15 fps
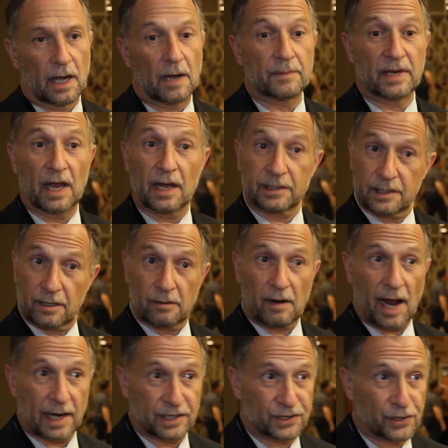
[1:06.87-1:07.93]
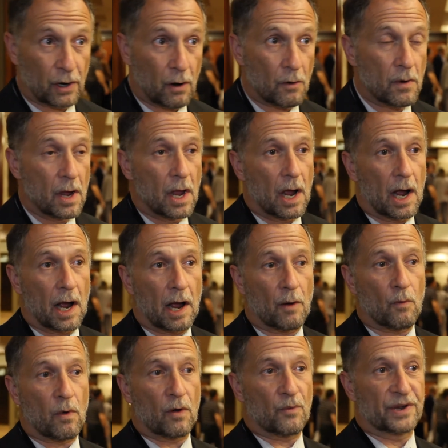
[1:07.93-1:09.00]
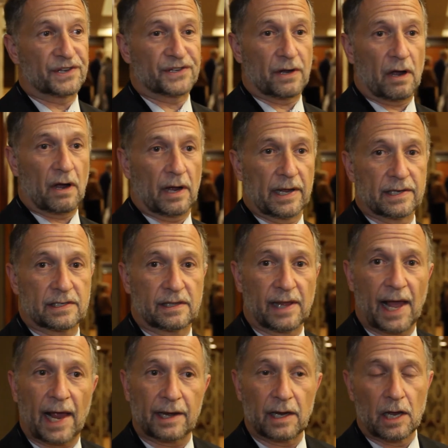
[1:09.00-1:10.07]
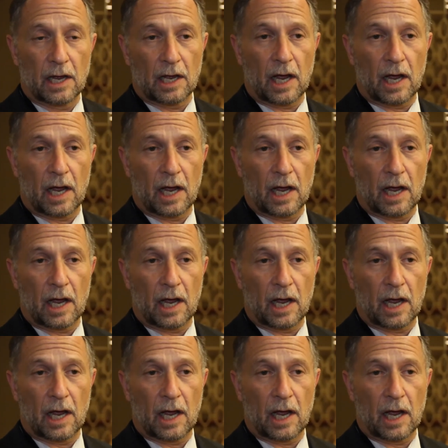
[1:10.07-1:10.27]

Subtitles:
Yes, correct. So what we saw is that